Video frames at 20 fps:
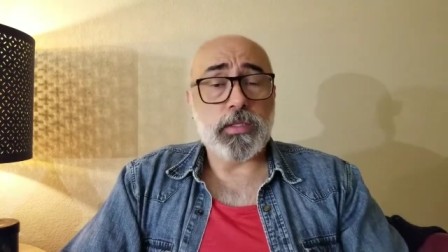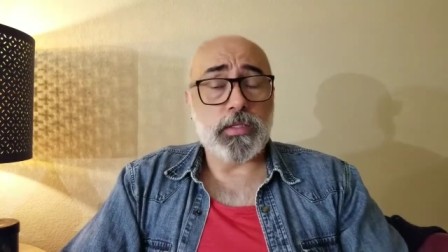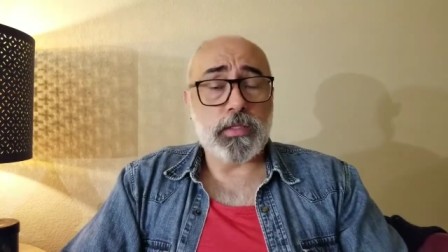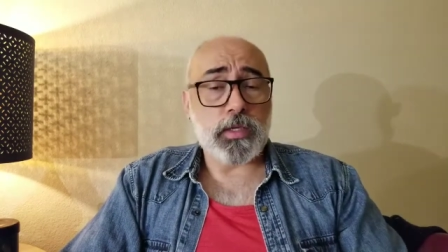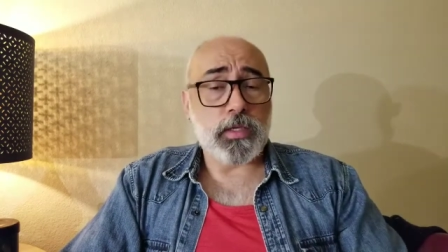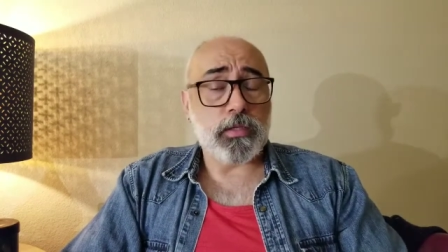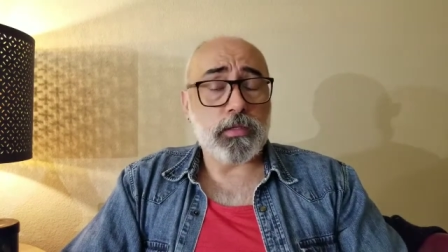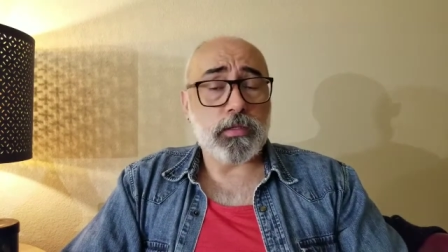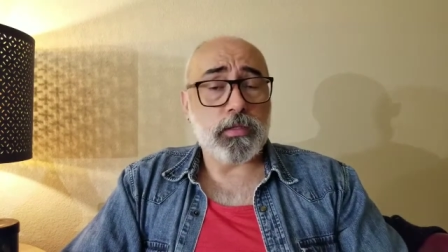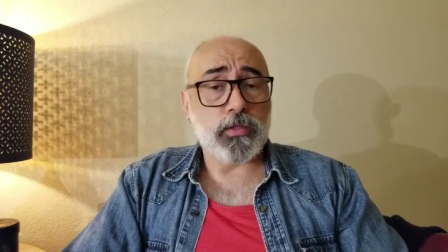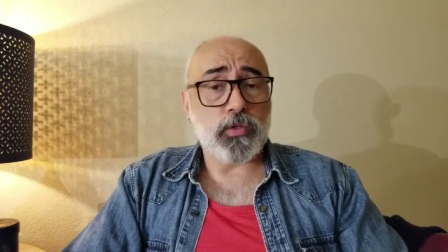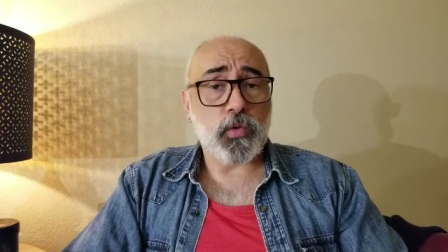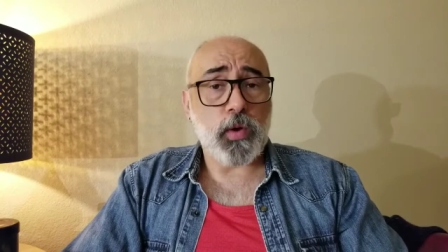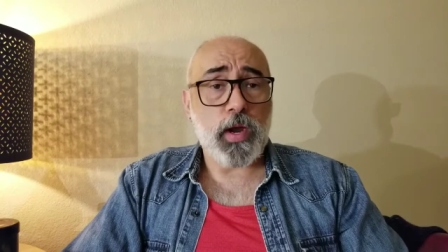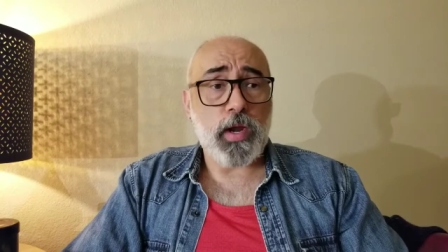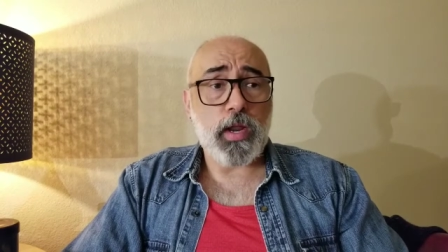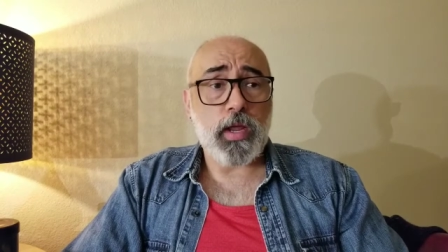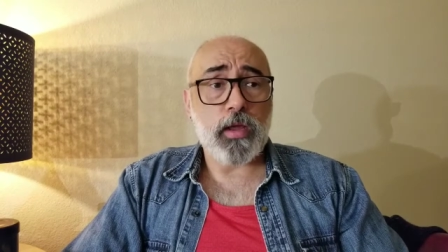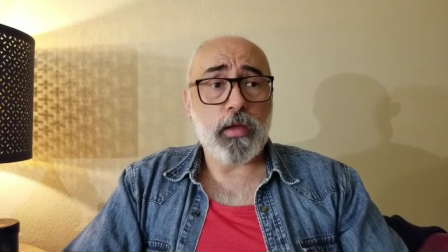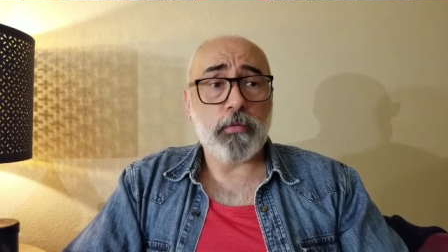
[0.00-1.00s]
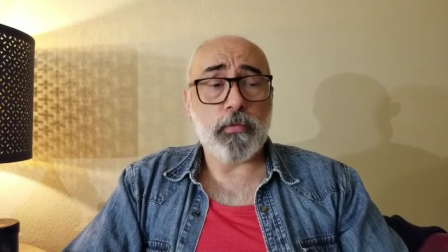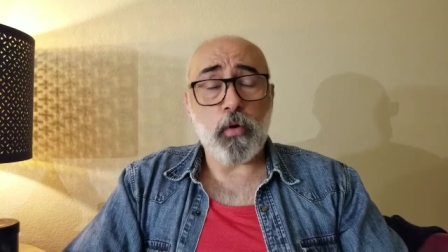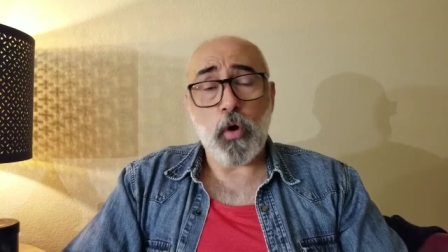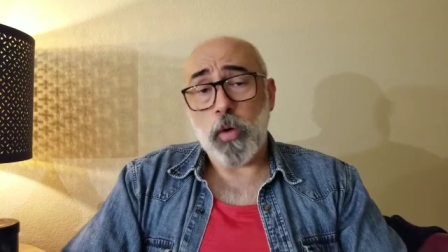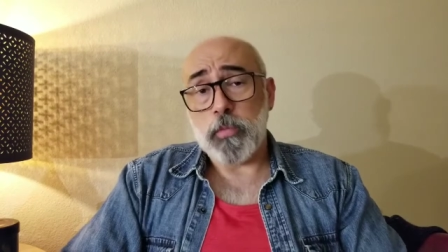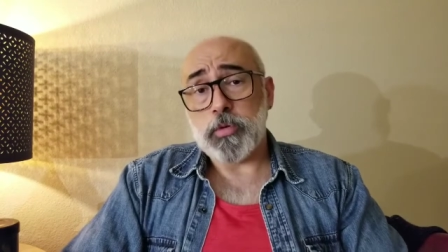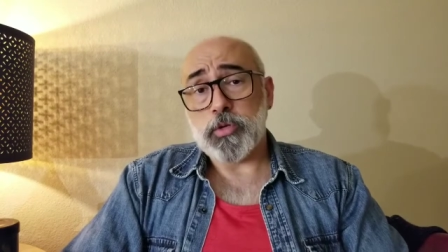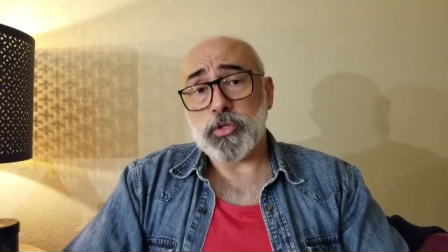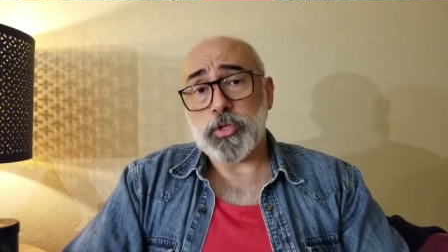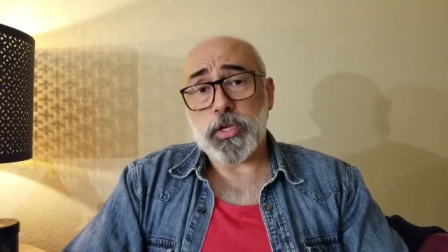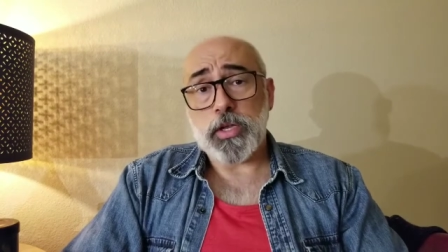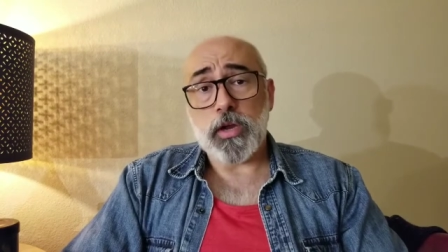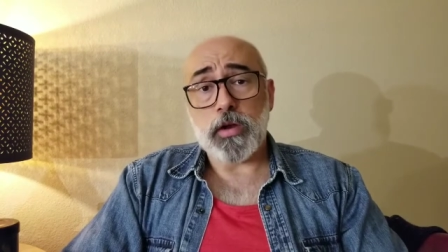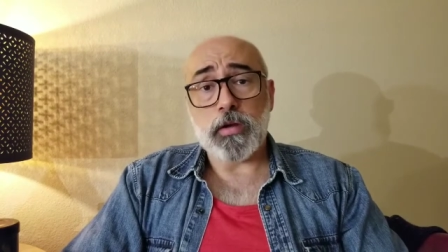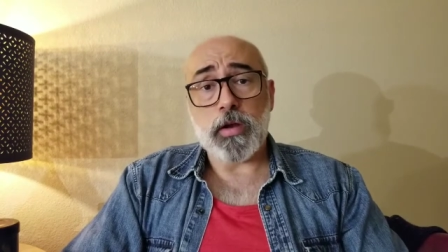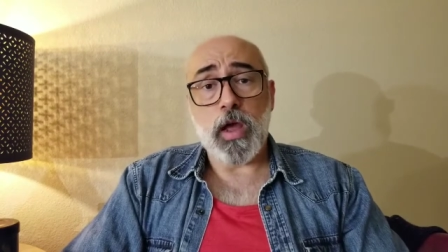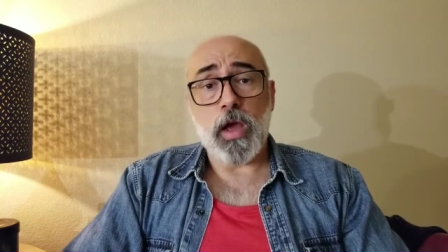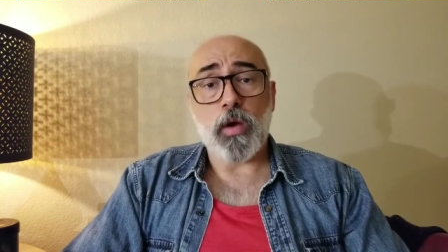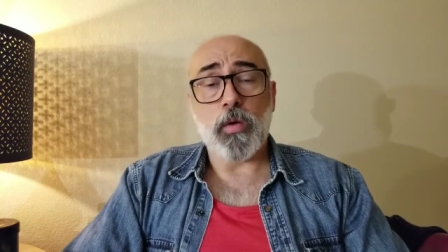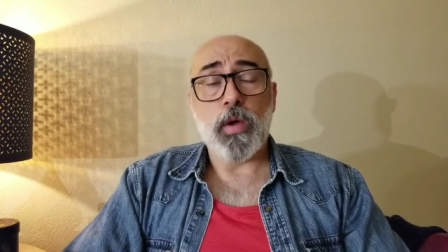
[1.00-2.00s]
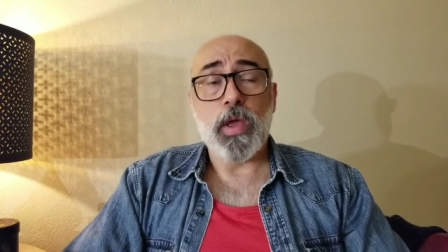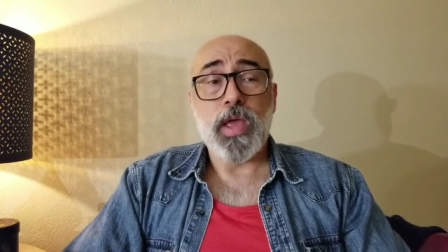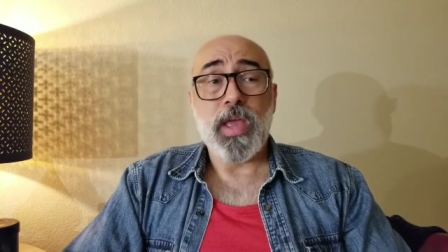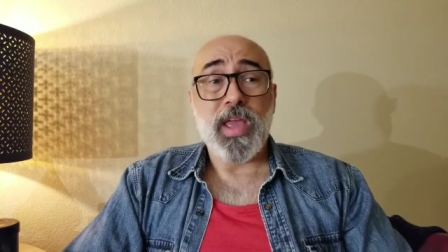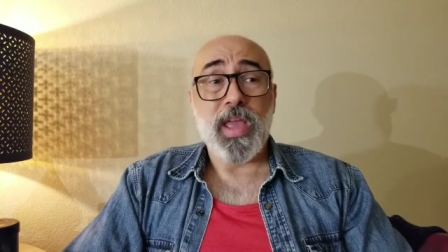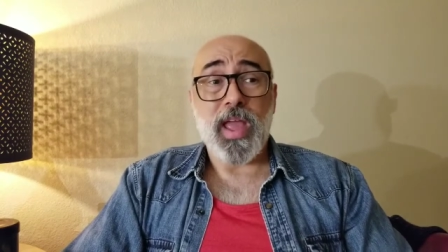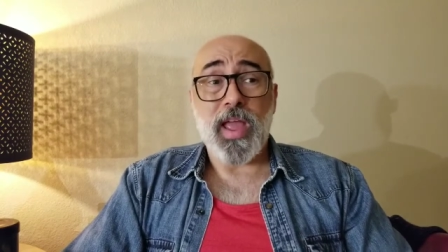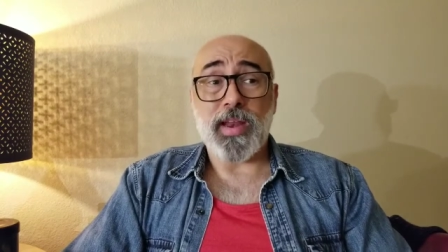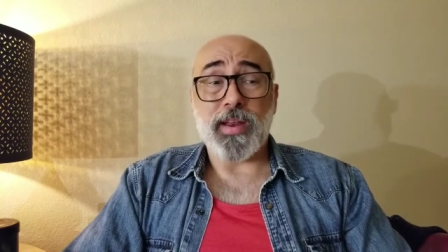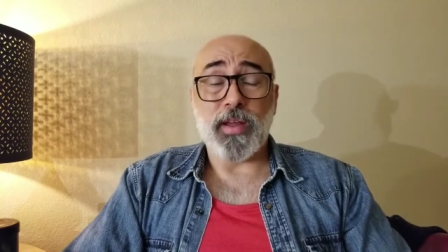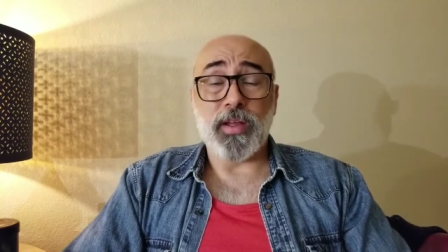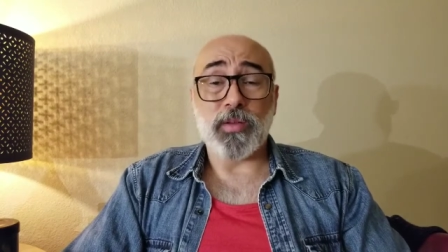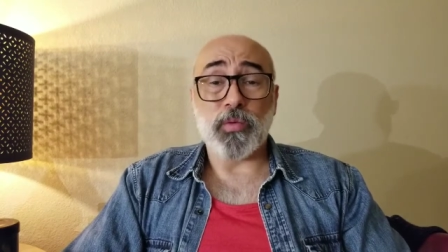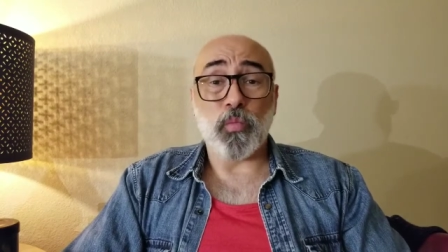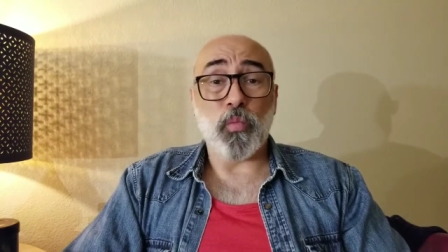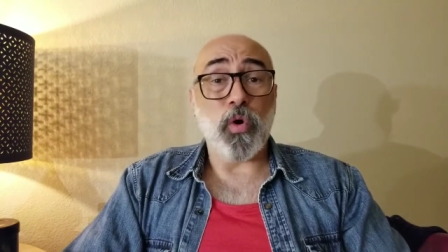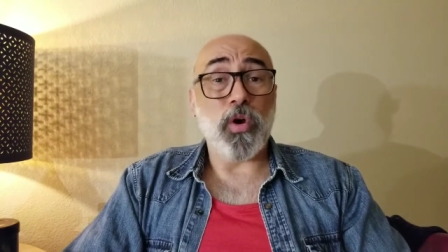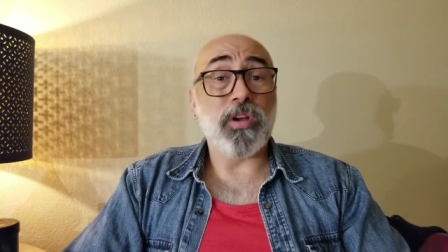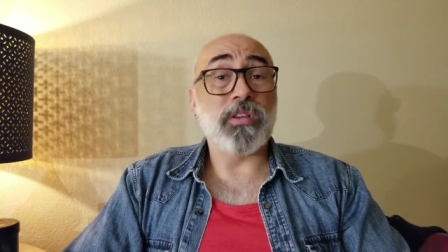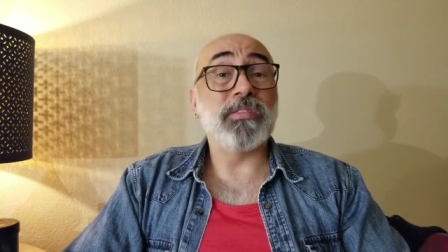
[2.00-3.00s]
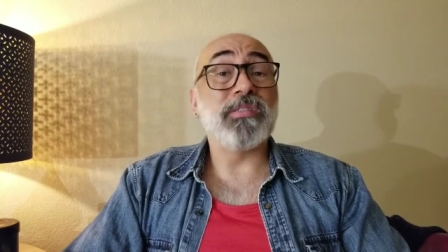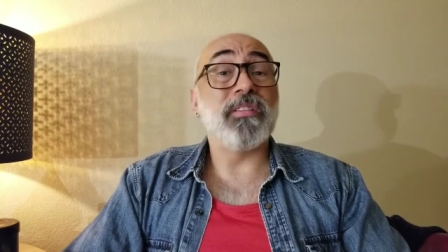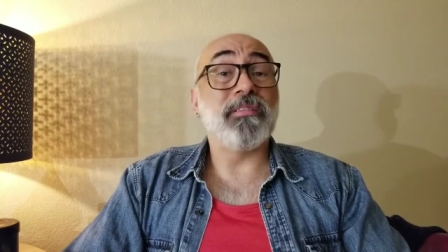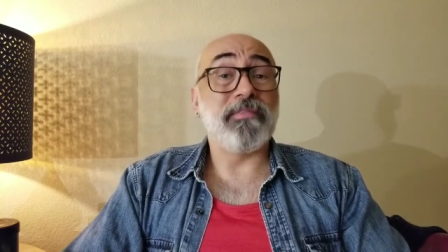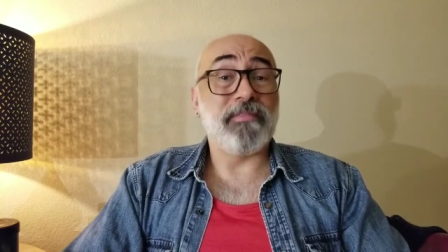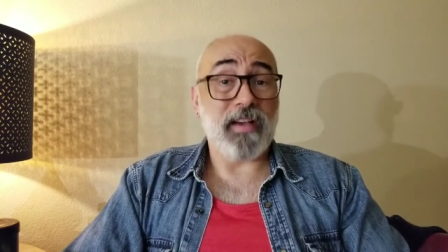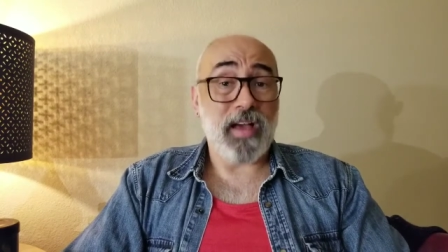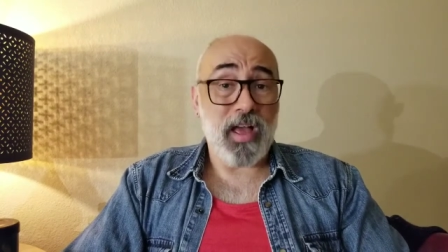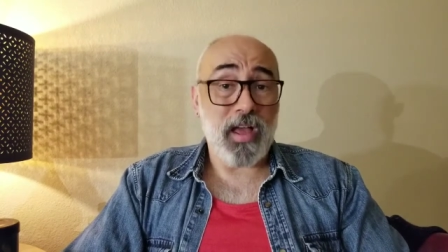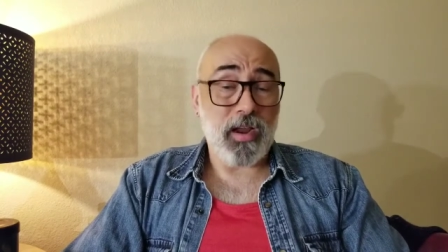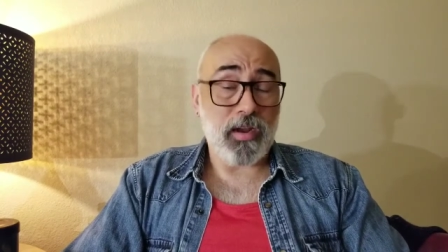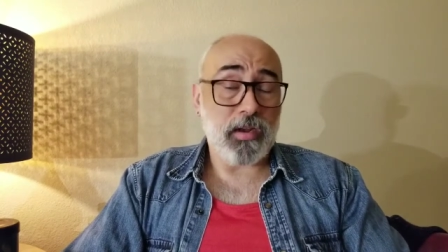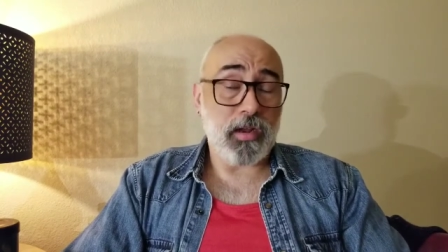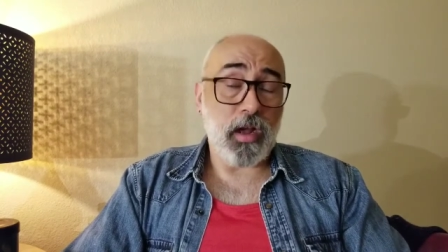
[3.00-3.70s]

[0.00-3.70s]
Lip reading: since training for almost a year now, and it works fine.